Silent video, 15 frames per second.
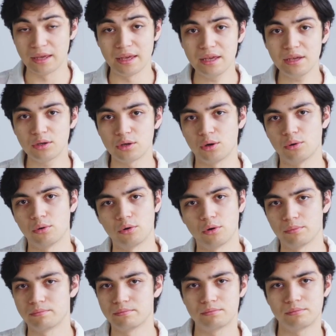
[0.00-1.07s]
Inkō,
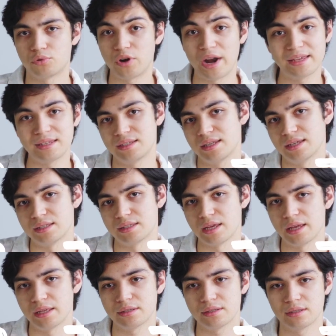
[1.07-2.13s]
or pressed
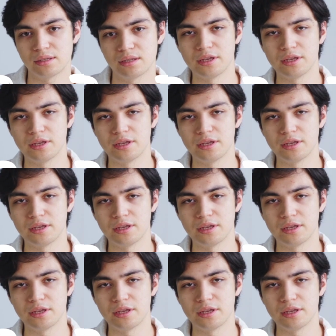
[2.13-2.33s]
incense,